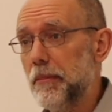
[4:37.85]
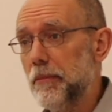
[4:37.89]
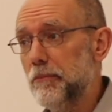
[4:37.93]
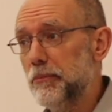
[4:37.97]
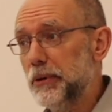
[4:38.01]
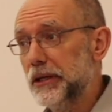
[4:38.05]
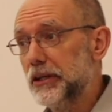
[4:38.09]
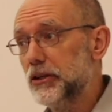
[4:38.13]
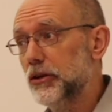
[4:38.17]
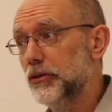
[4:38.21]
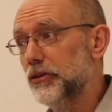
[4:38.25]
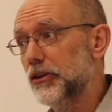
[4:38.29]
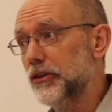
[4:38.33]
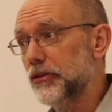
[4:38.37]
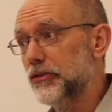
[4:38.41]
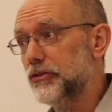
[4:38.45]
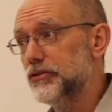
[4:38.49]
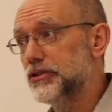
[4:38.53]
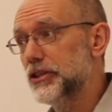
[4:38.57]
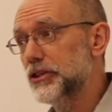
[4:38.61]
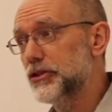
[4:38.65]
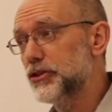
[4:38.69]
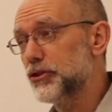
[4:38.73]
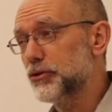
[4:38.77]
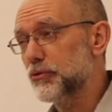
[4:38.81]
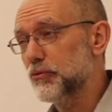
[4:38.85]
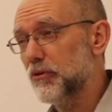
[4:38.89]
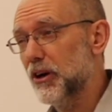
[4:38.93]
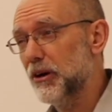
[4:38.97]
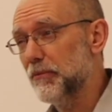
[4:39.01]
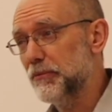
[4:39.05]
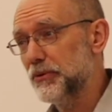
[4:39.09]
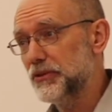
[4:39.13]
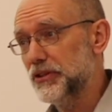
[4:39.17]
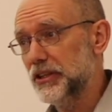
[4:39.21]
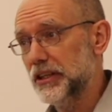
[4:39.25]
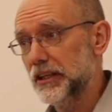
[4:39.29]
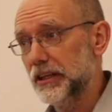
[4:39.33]
Because it's
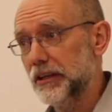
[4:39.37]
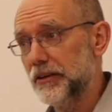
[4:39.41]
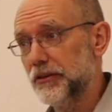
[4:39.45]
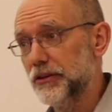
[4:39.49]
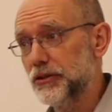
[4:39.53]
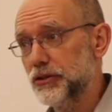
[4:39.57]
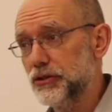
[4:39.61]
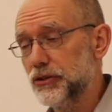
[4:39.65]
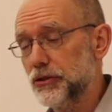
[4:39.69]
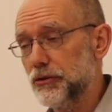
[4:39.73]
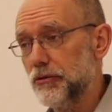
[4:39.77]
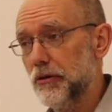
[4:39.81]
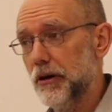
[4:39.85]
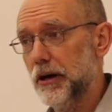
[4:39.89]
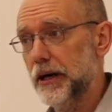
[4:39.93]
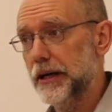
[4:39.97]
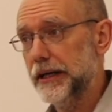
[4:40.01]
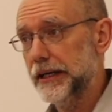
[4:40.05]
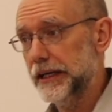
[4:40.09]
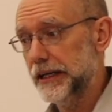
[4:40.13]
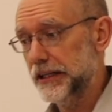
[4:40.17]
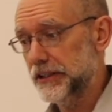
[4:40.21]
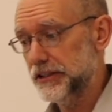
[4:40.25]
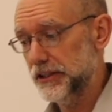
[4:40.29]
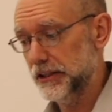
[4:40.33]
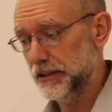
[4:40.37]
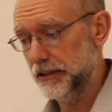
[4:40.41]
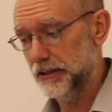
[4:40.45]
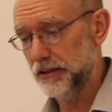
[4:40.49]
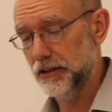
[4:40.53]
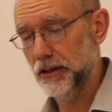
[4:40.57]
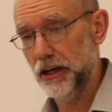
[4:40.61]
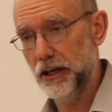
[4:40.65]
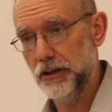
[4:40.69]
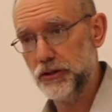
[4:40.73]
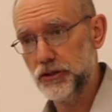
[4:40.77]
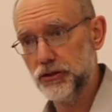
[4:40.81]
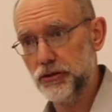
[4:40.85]
disrupting the trade
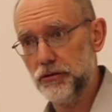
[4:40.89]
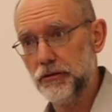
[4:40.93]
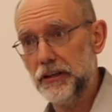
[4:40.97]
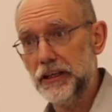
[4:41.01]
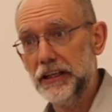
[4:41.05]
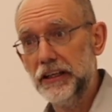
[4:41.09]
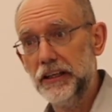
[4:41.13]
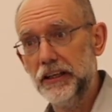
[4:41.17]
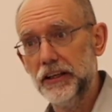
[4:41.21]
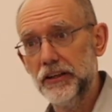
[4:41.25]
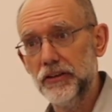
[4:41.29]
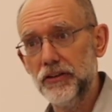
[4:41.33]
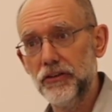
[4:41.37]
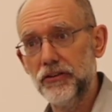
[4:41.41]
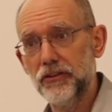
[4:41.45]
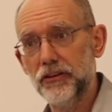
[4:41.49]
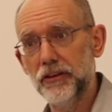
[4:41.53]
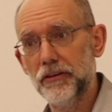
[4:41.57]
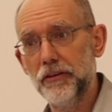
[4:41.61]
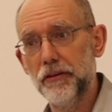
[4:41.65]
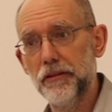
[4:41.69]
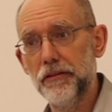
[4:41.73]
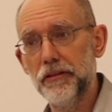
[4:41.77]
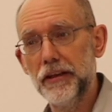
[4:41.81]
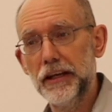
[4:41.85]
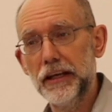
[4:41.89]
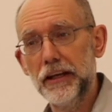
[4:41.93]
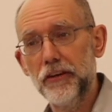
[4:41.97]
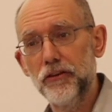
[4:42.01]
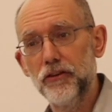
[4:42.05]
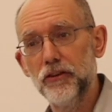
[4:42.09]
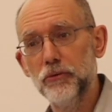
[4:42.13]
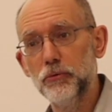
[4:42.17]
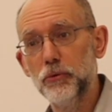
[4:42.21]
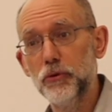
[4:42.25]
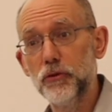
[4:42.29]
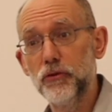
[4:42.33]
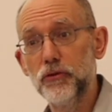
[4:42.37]
in trinkets and things
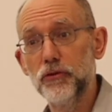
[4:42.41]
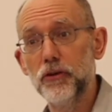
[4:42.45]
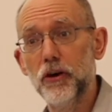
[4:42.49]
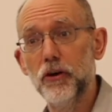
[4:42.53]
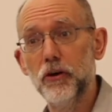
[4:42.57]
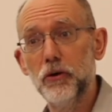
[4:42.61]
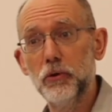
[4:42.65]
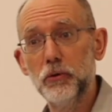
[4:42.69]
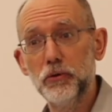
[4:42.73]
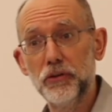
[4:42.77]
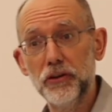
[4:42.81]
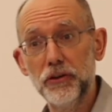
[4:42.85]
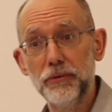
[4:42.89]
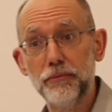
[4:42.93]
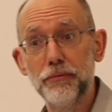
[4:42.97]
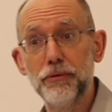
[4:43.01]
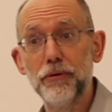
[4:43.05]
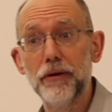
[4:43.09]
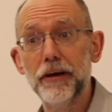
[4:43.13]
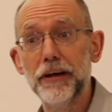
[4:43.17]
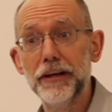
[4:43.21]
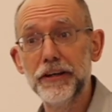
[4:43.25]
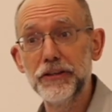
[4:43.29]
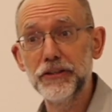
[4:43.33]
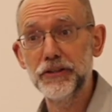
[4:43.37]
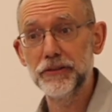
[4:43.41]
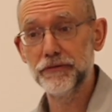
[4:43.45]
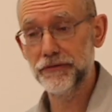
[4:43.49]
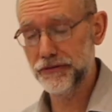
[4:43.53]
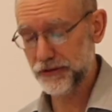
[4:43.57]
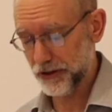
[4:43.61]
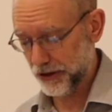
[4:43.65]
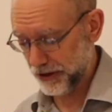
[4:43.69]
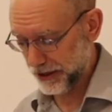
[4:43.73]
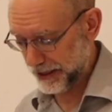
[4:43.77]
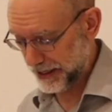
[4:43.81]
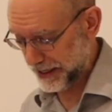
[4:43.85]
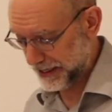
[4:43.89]
that were sold in praise of
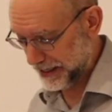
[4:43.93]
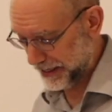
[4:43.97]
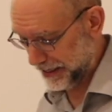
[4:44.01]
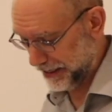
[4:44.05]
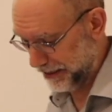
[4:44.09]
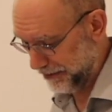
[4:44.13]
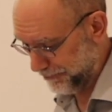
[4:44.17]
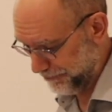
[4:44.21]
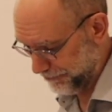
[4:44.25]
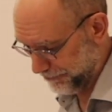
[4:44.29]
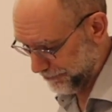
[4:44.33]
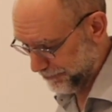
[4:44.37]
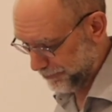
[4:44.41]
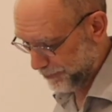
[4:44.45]
Diana.